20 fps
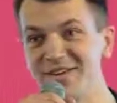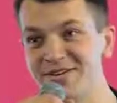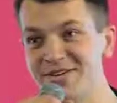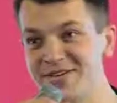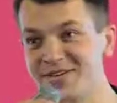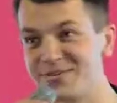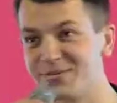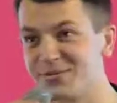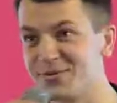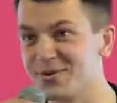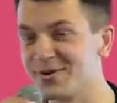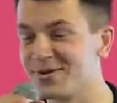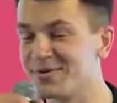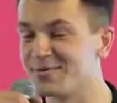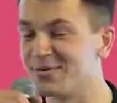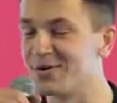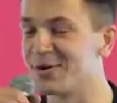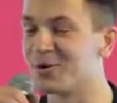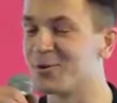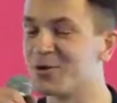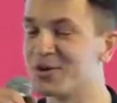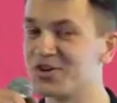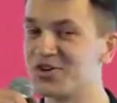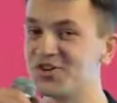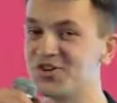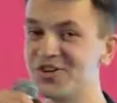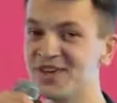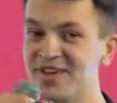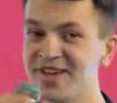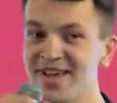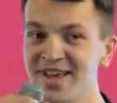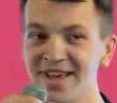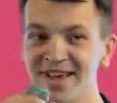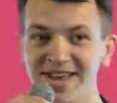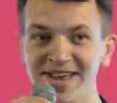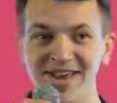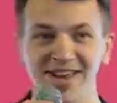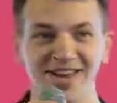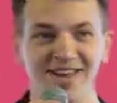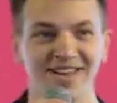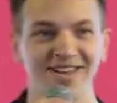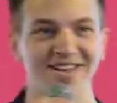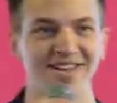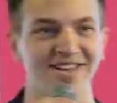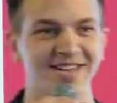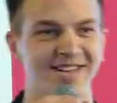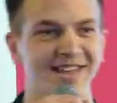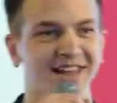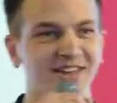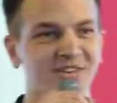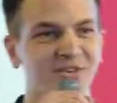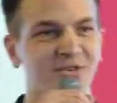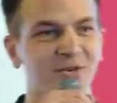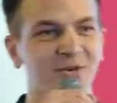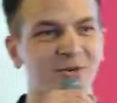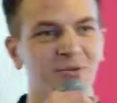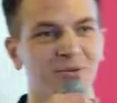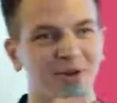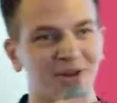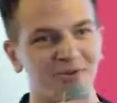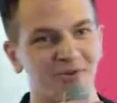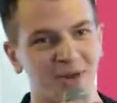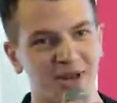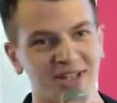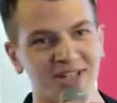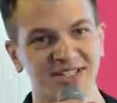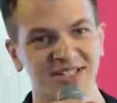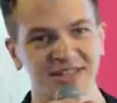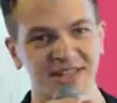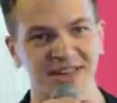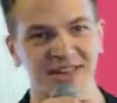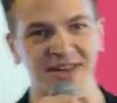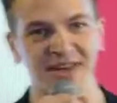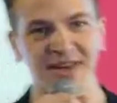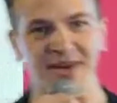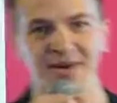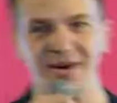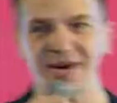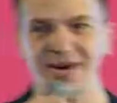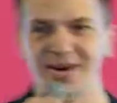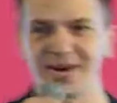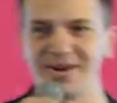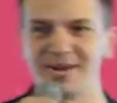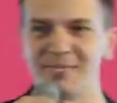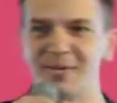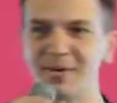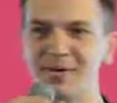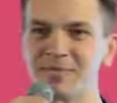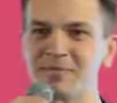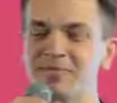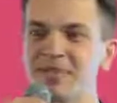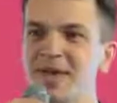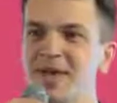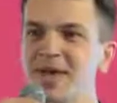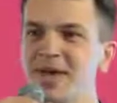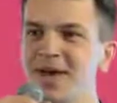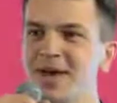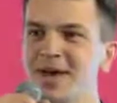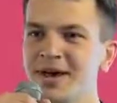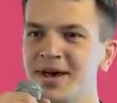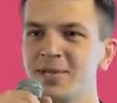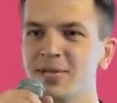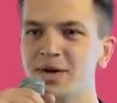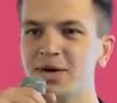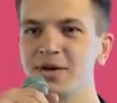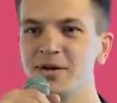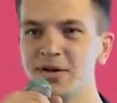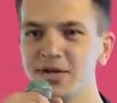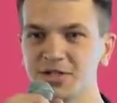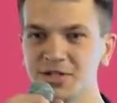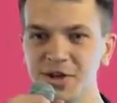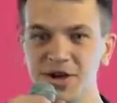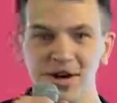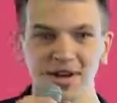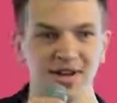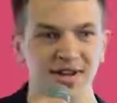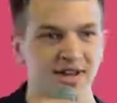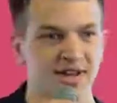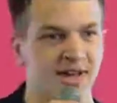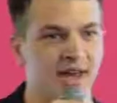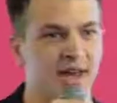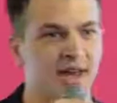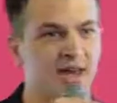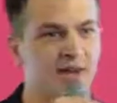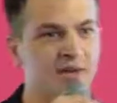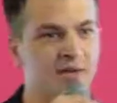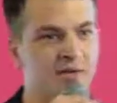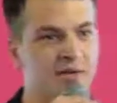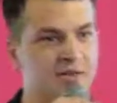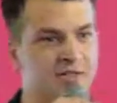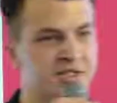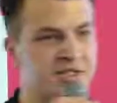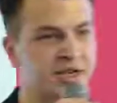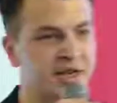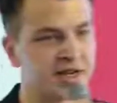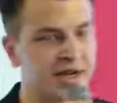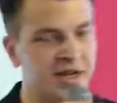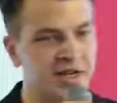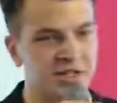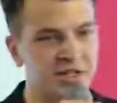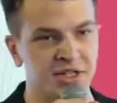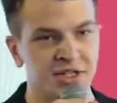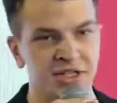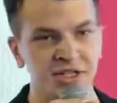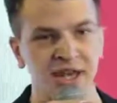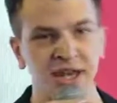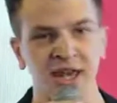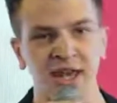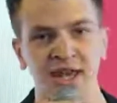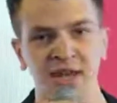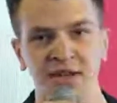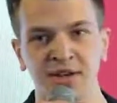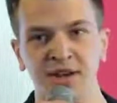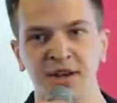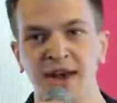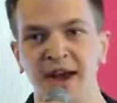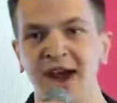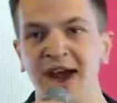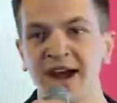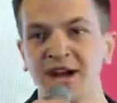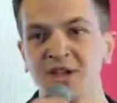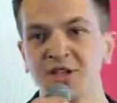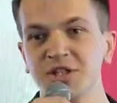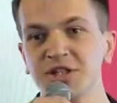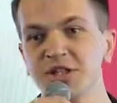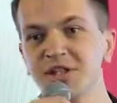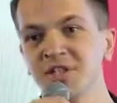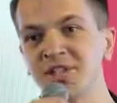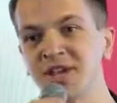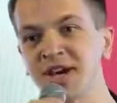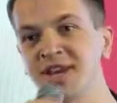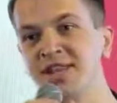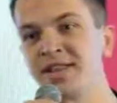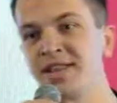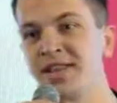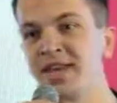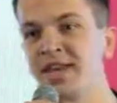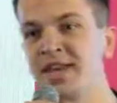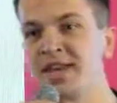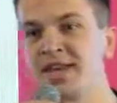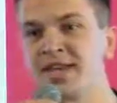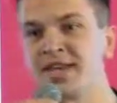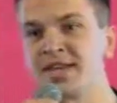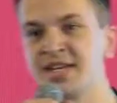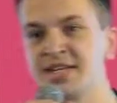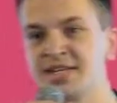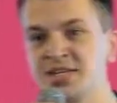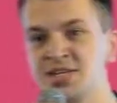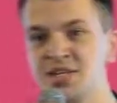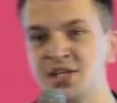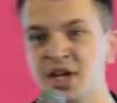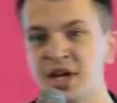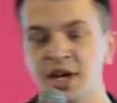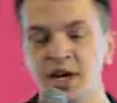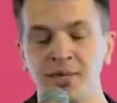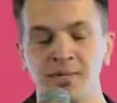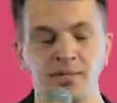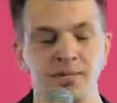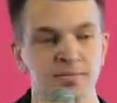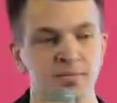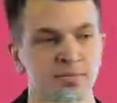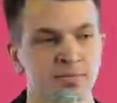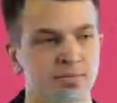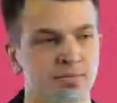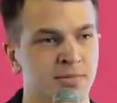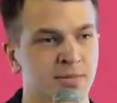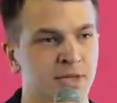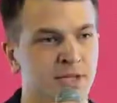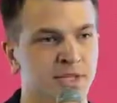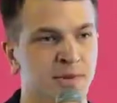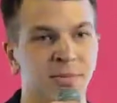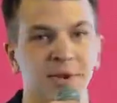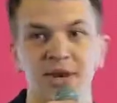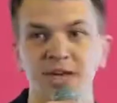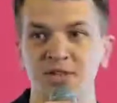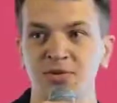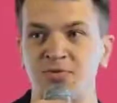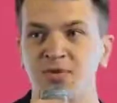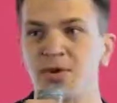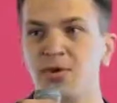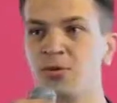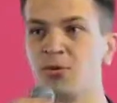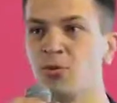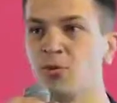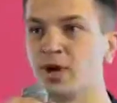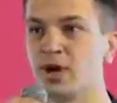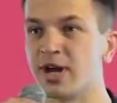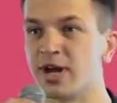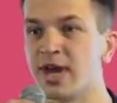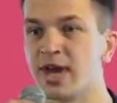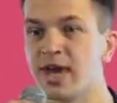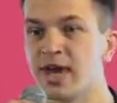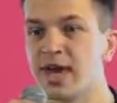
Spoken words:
you, Andris, for your question. Yeah, that's true what he said. I'm a UX architect at UX design agency, and actually design thinking is the base of our work.